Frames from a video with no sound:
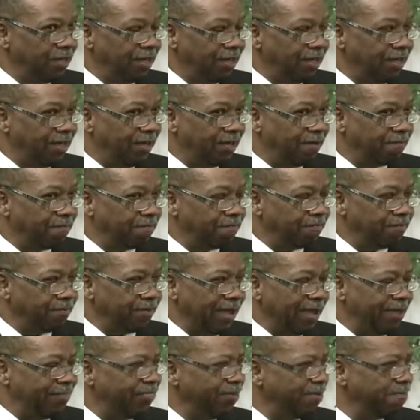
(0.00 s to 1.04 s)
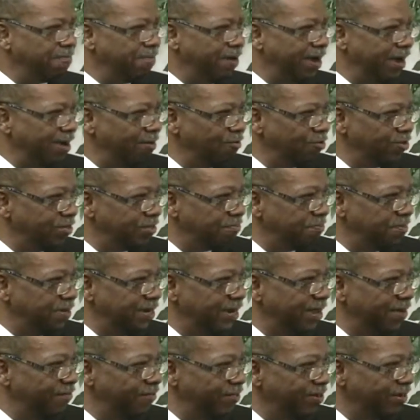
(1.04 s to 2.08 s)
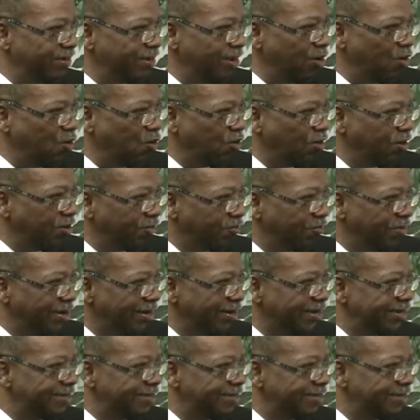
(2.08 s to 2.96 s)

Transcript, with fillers: uh, I think mine was benevolent autocrat.